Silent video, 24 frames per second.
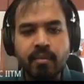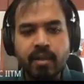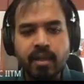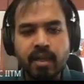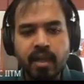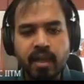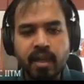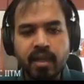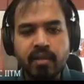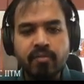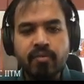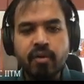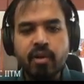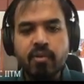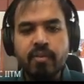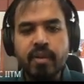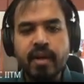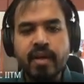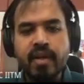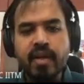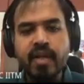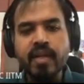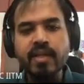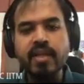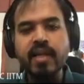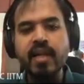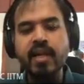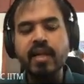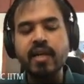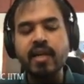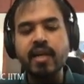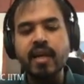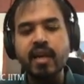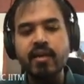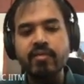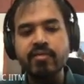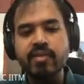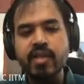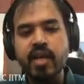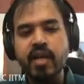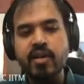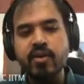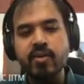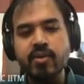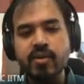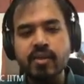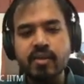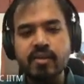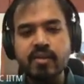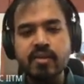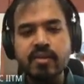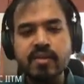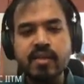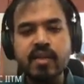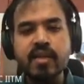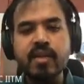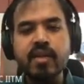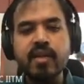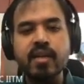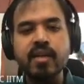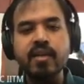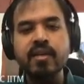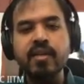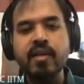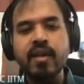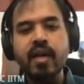default metric that f star uses is the